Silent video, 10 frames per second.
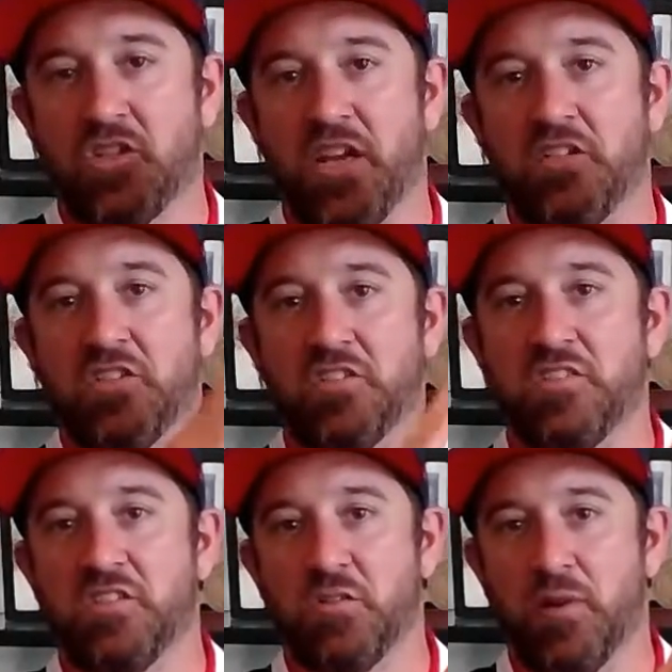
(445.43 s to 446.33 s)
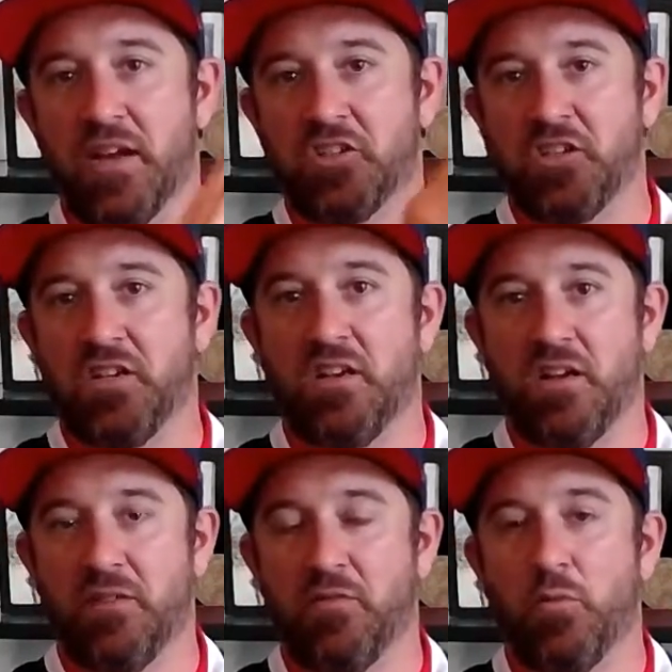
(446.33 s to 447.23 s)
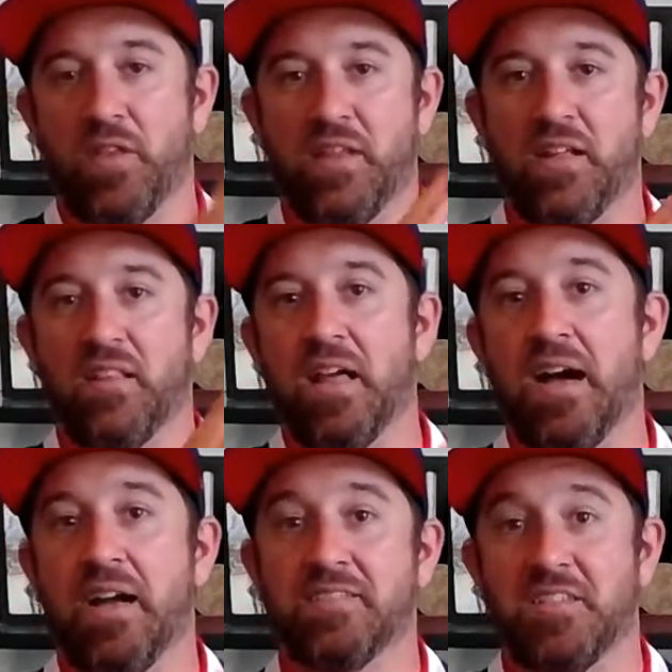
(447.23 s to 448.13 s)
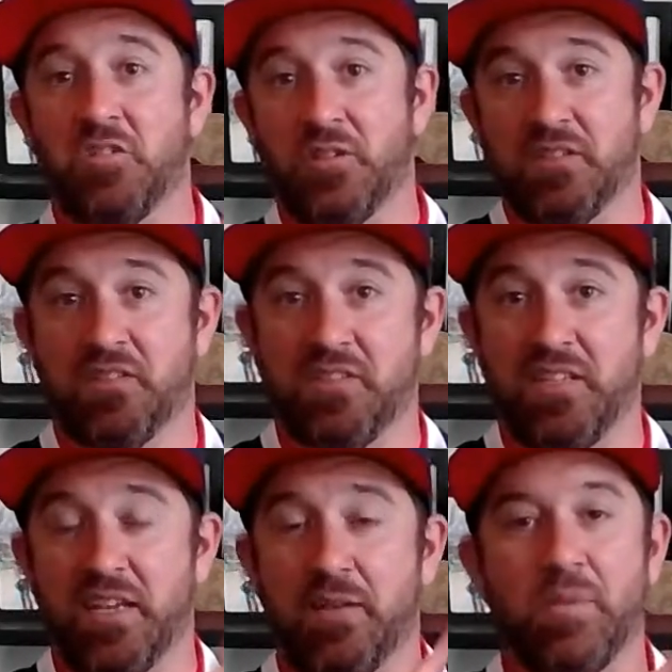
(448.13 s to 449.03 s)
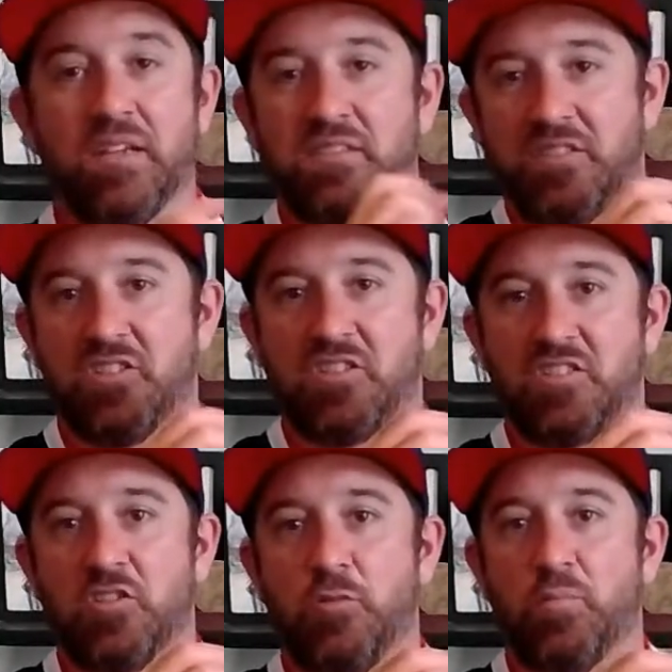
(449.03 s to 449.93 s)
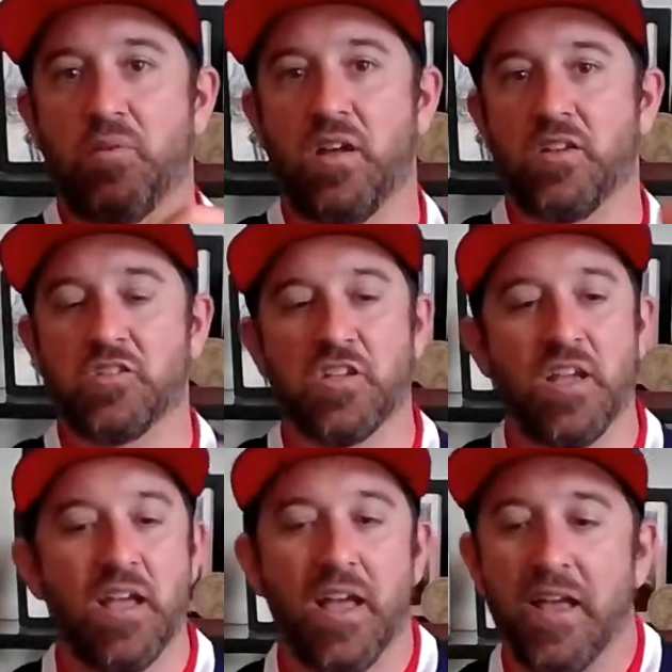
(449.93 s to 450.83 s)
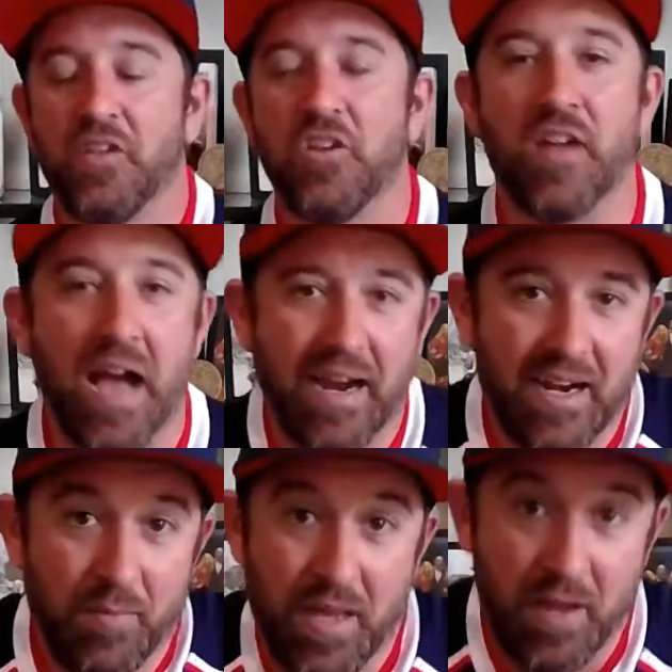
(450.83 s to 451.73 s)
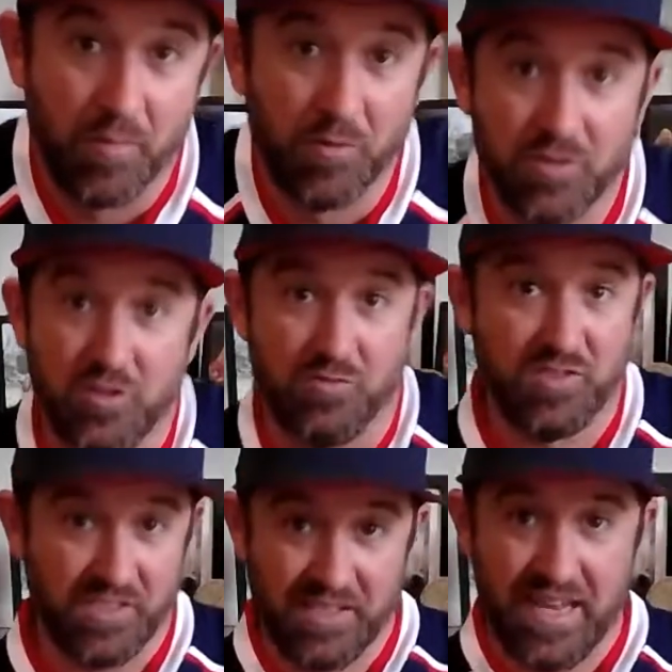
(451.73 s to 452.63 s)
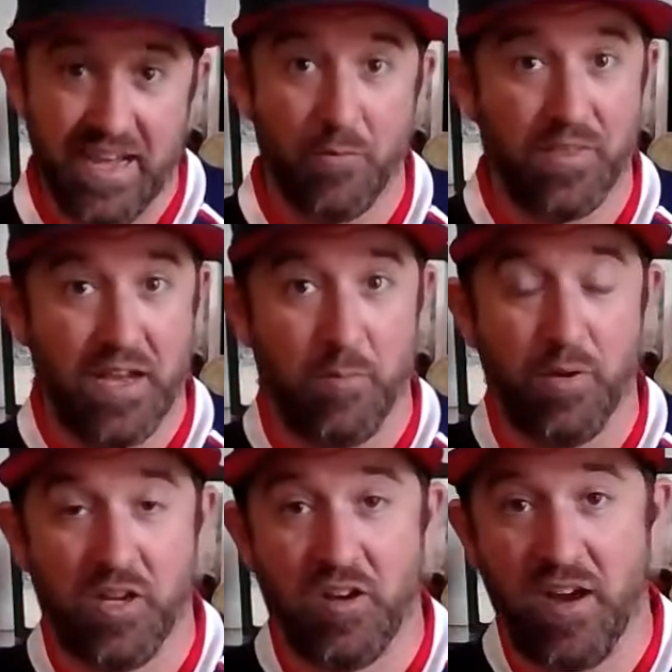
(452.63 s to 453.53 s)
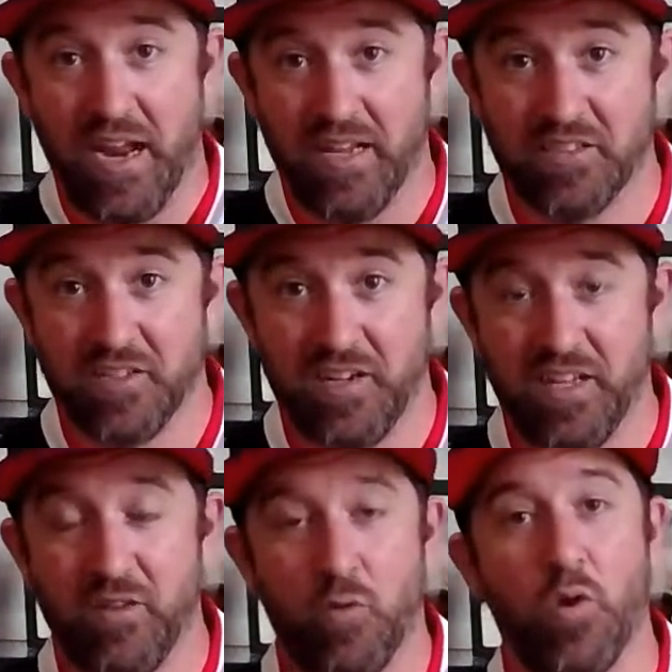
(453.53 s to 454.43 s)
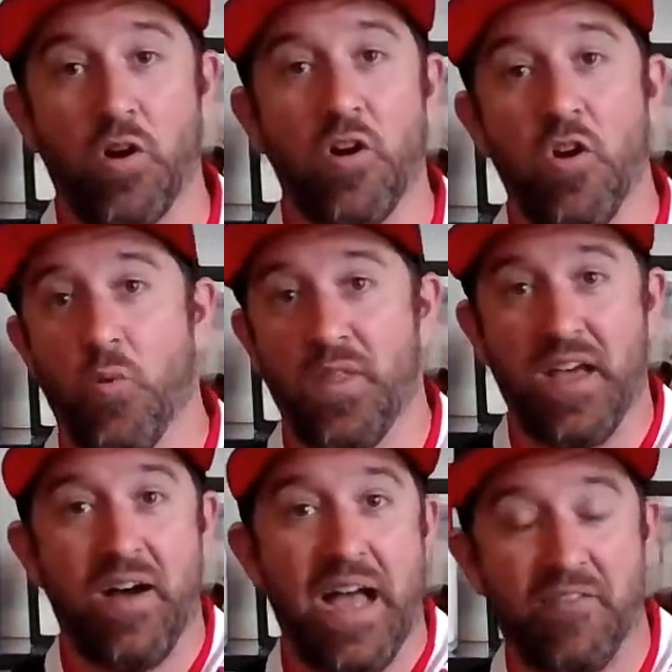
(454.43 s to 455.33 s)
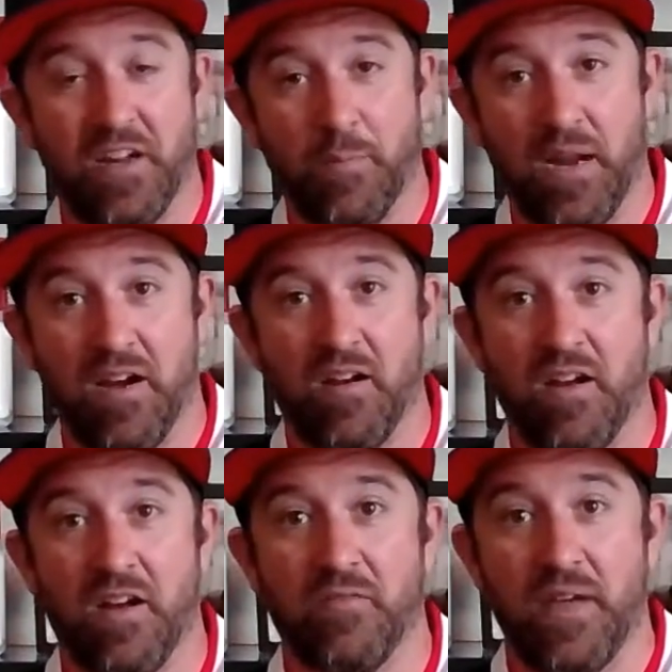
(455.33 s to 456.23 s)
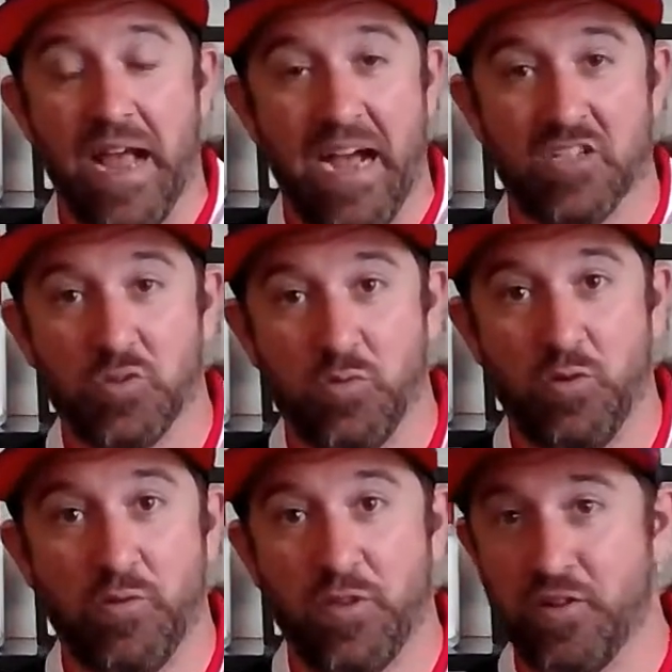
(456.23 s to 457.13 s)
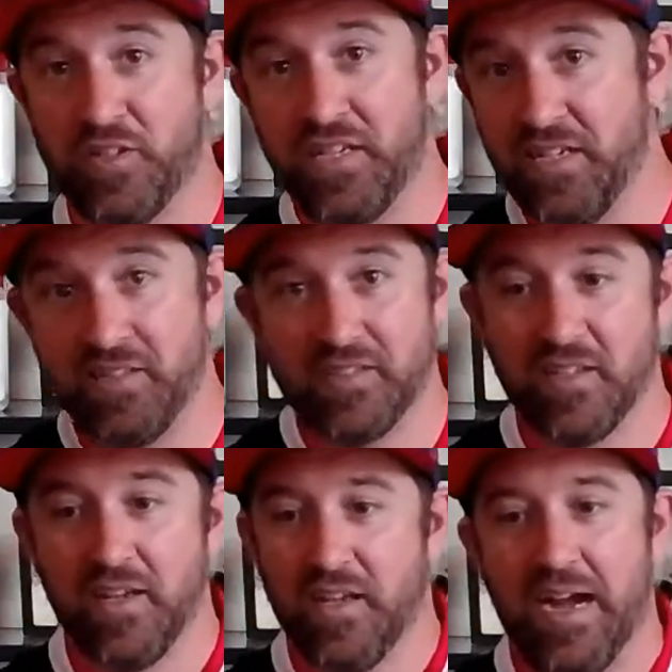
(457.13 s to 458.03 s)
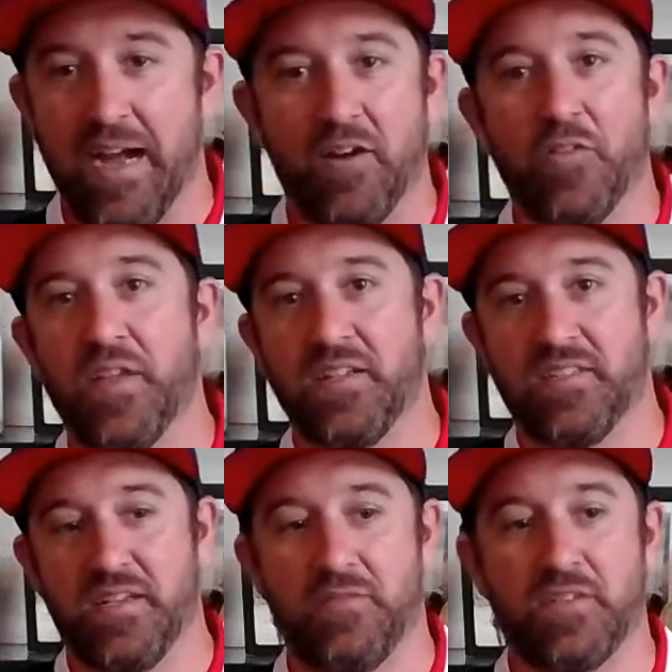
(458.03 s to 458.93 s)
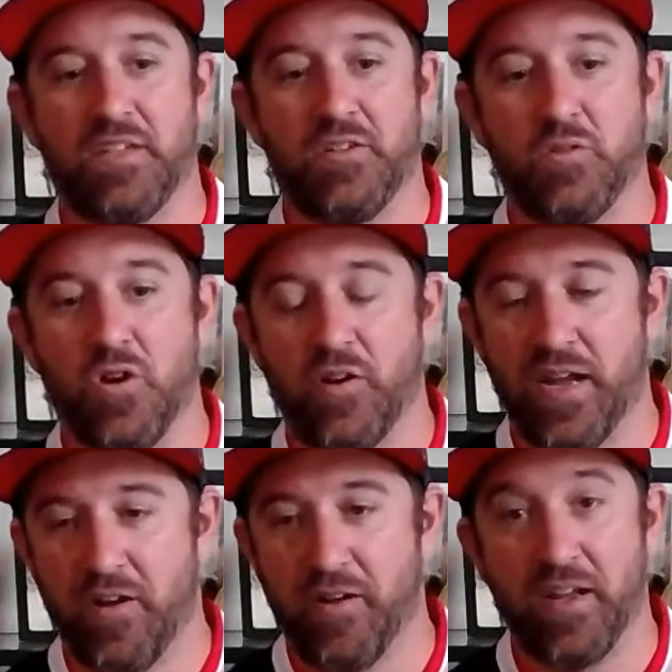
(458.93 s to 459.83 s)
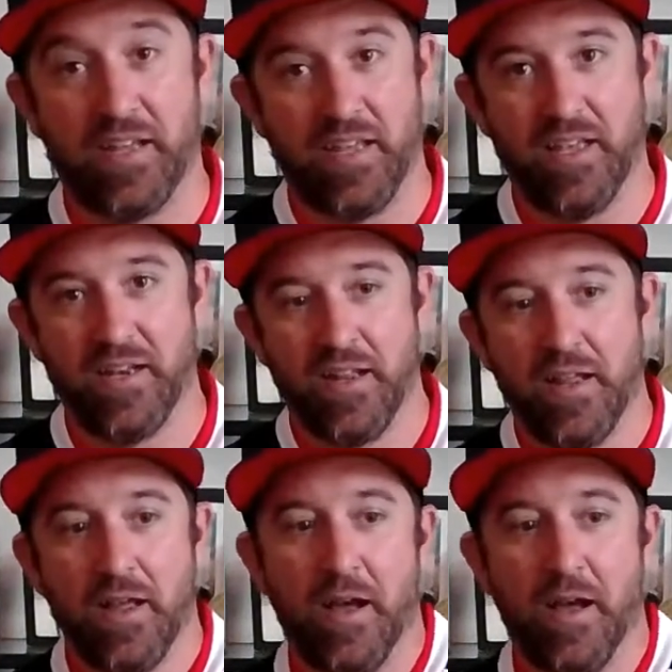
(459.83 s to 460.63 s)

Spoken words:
changes direction of the way that it lies, and you can see it because it's just so plush. You're not going to be able to see that without putting your hands on it or without having a pair of actual 13s. I don't think it's enough to get you called out. Again,